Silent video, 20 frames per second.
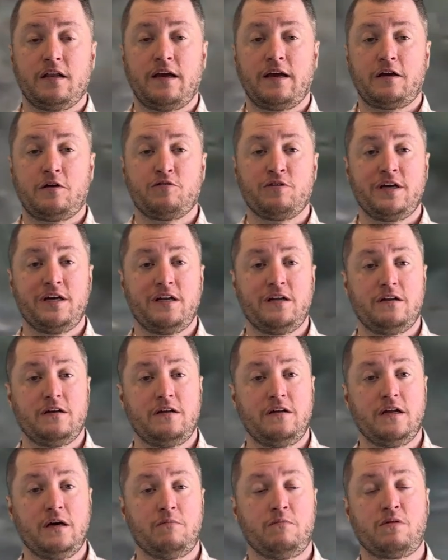that created a
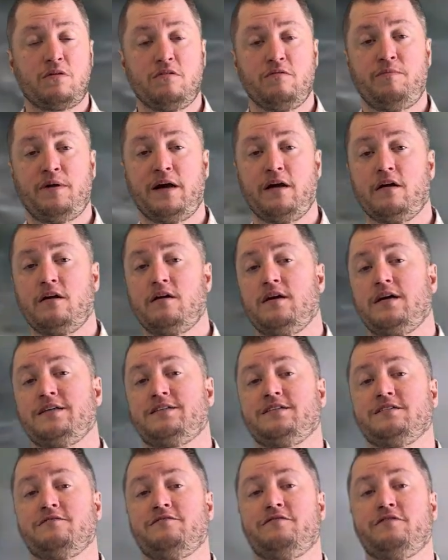number of
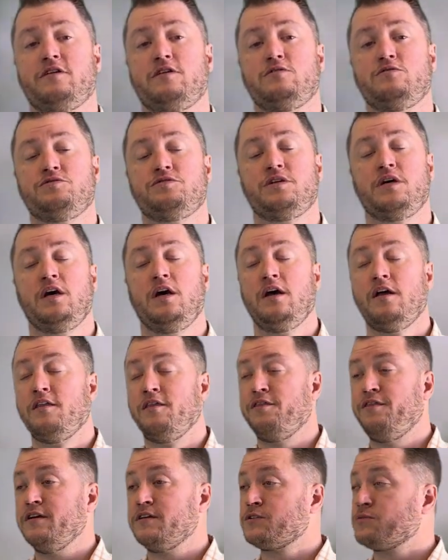pyroclastic flows.
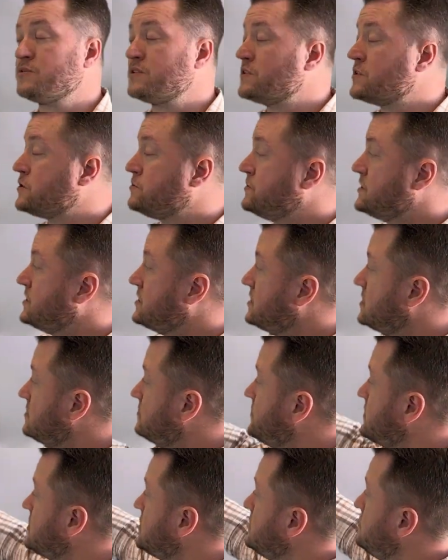This one
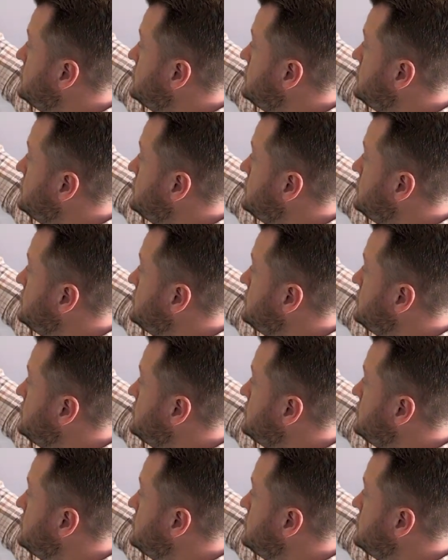specifically